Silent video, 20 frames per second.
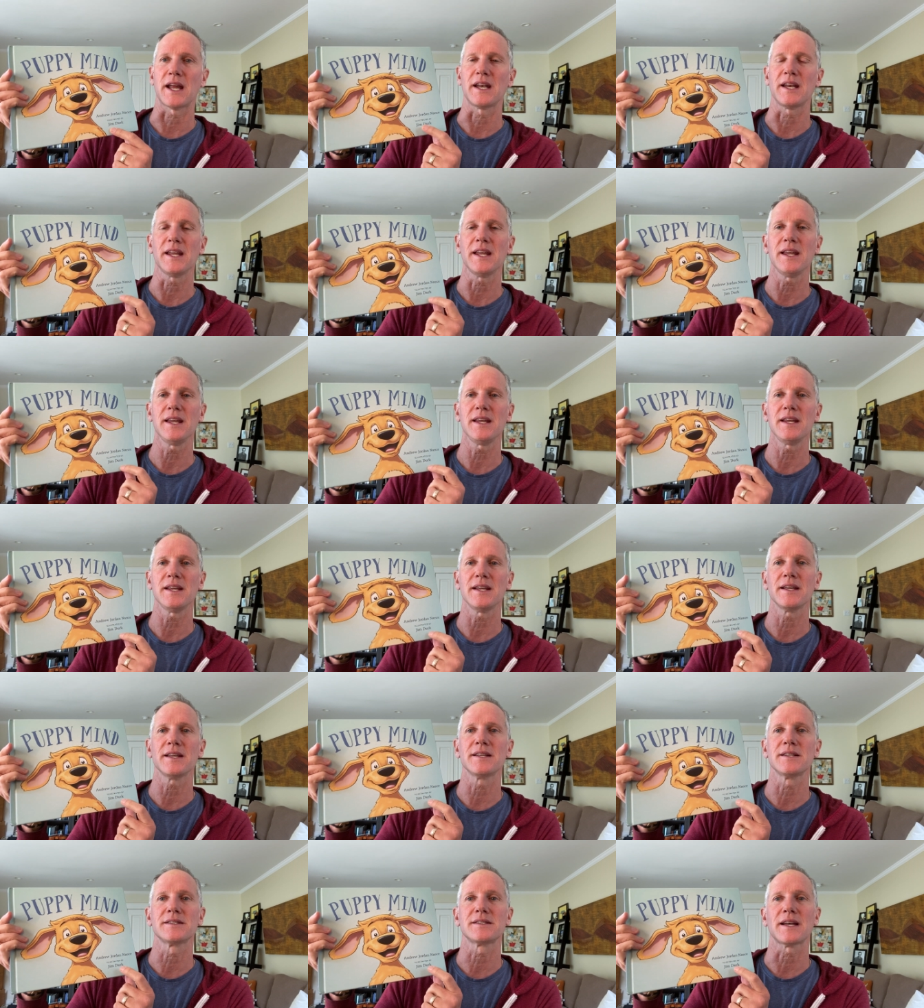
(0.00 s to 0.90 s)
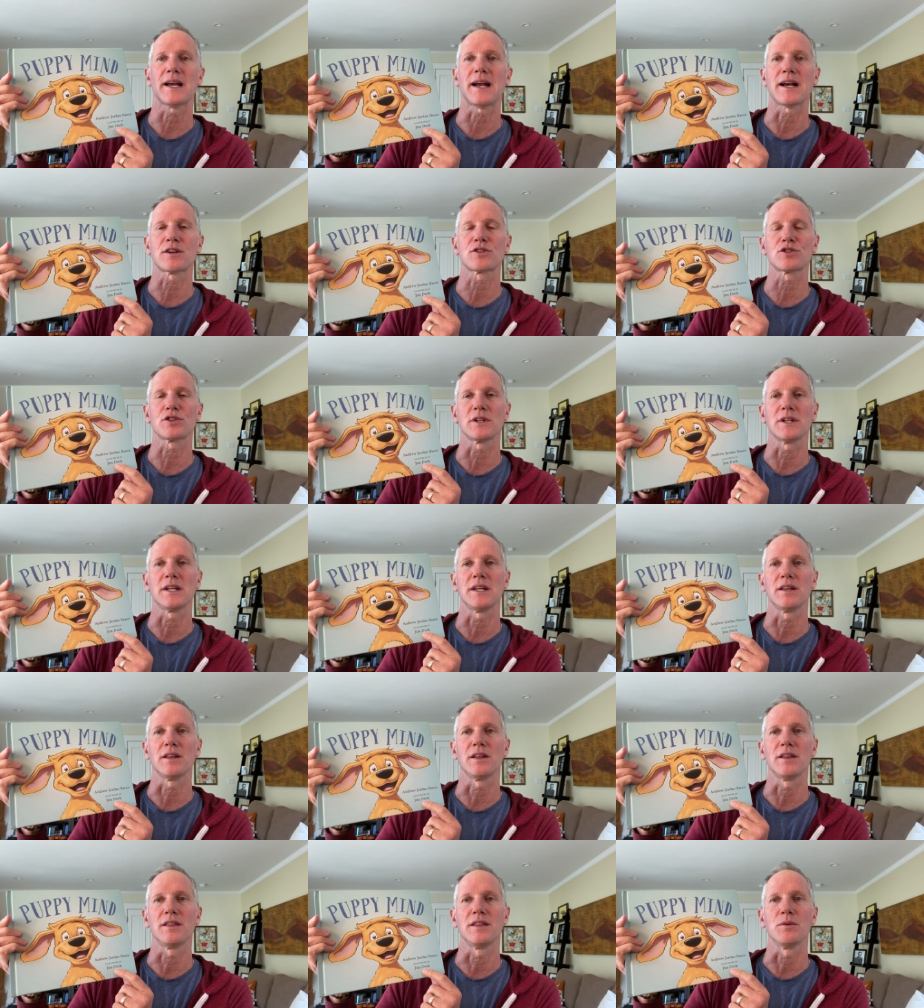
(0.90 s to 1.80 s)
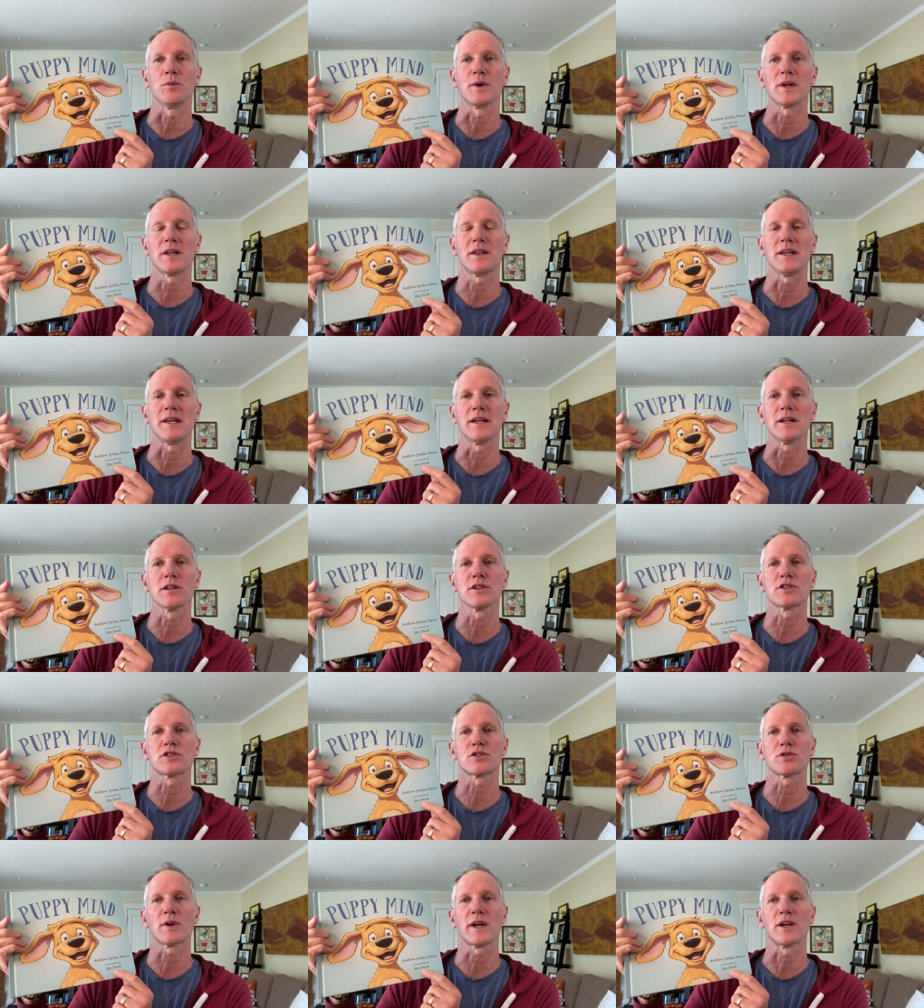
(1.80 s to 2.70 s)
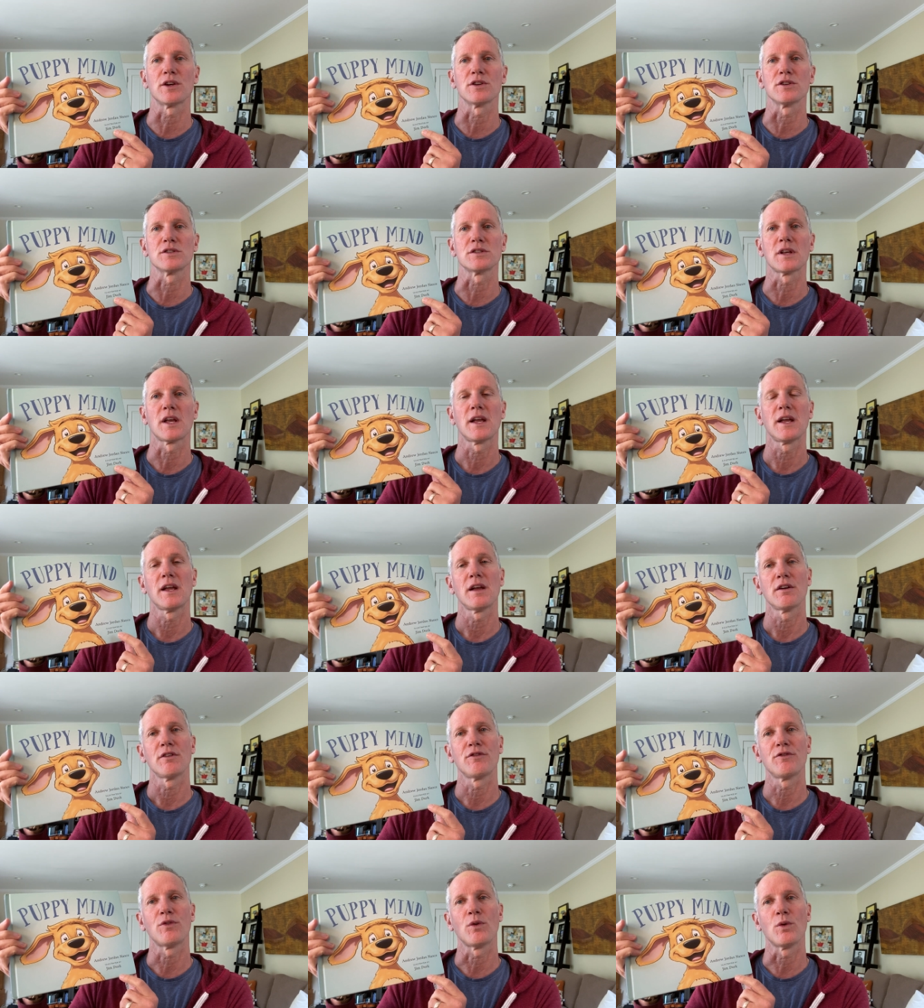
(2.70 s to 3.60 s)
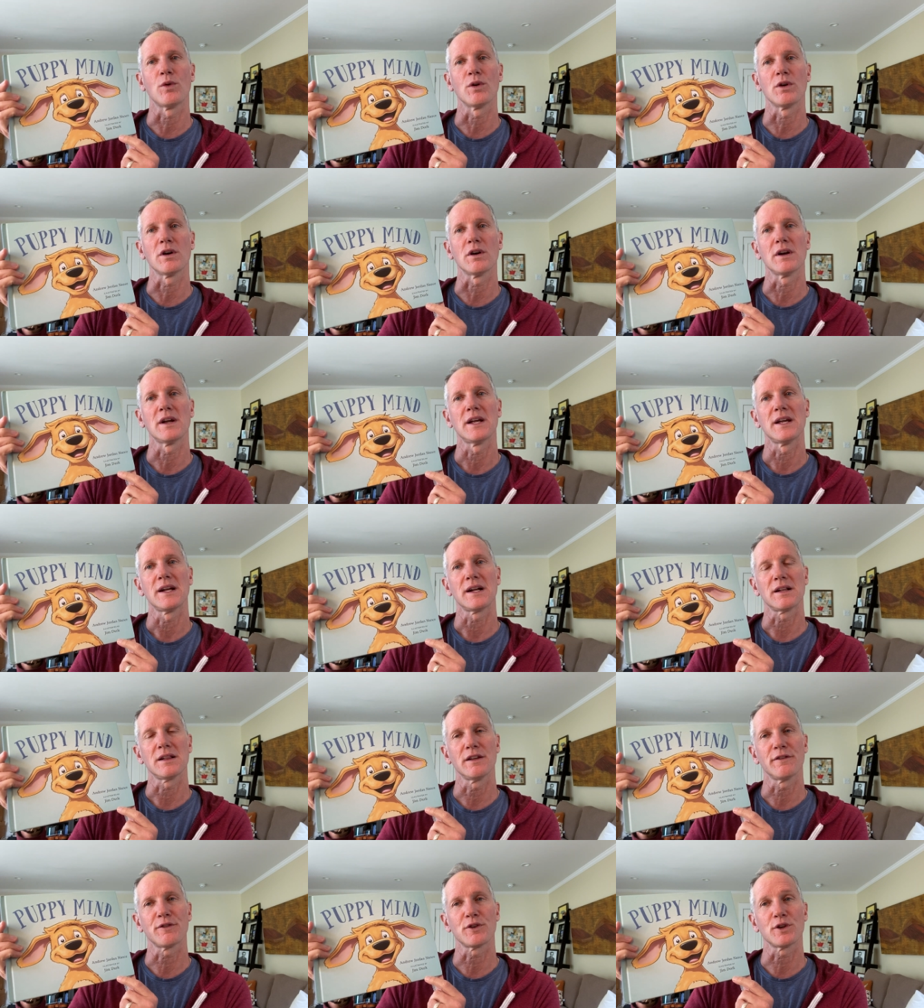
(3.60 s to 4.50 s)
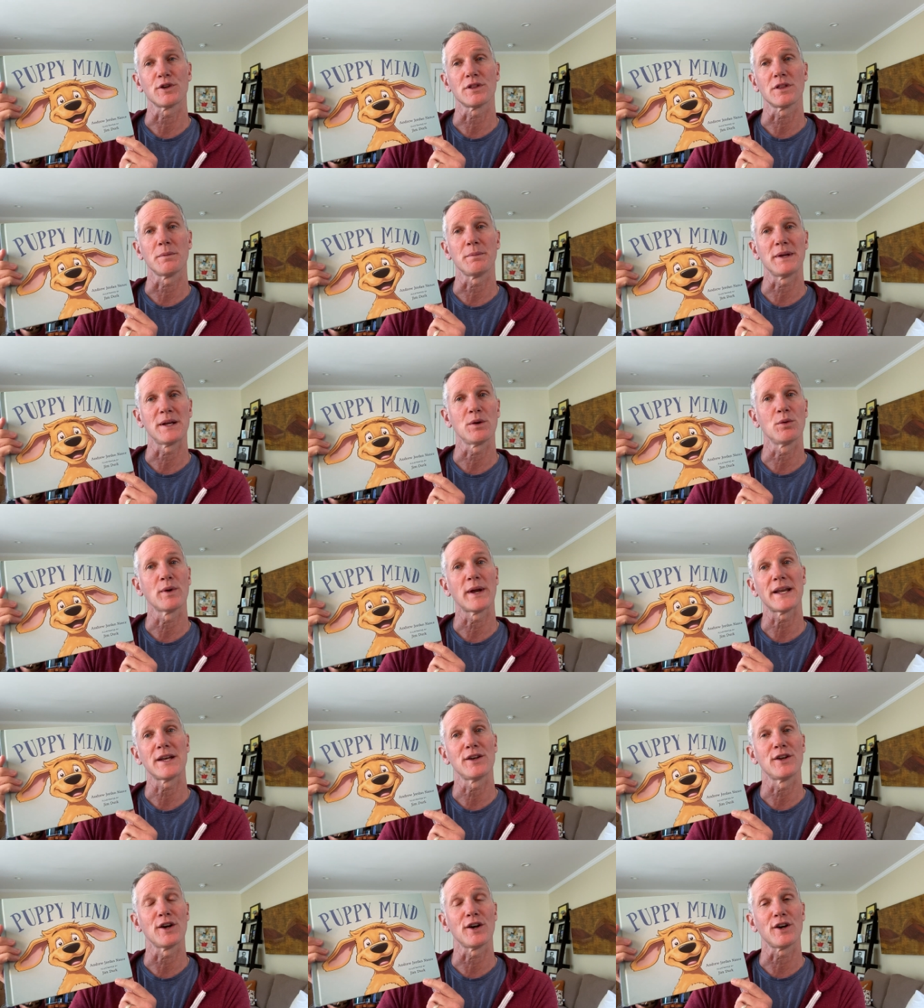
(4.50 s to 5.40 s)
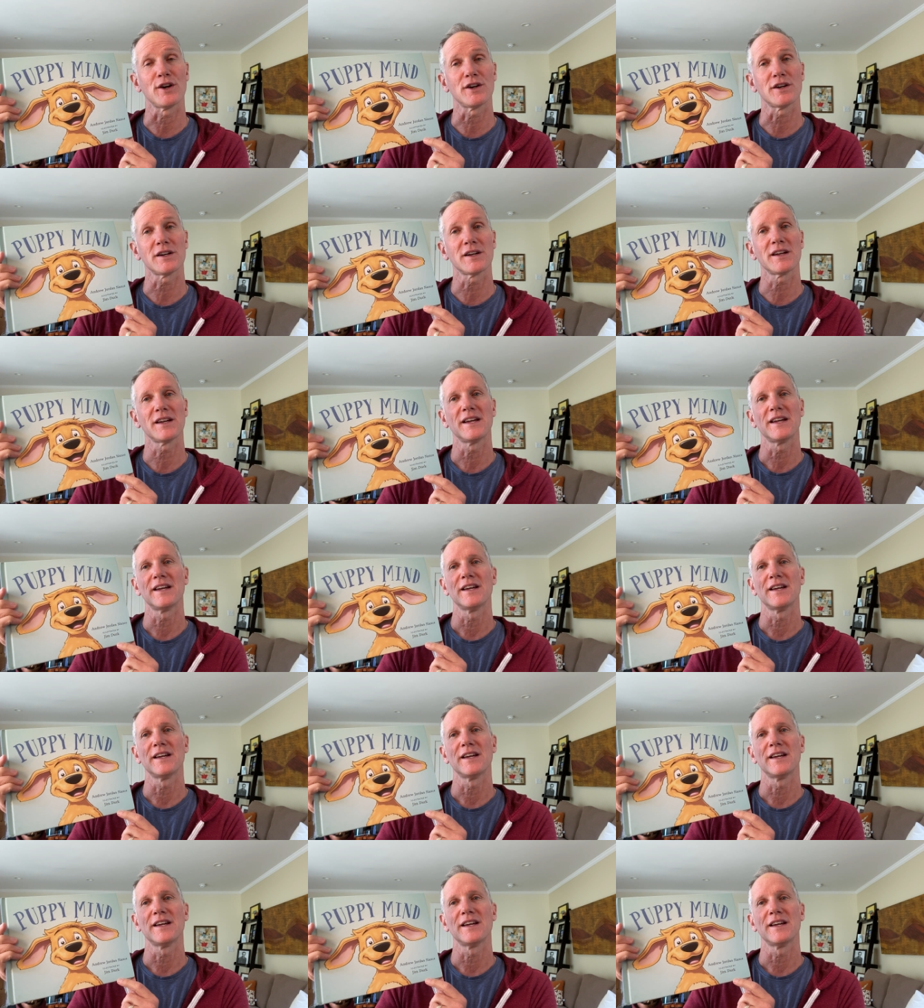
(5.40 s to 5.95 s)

And he is actually one of the illustrators for Clifford the Big Red Dog.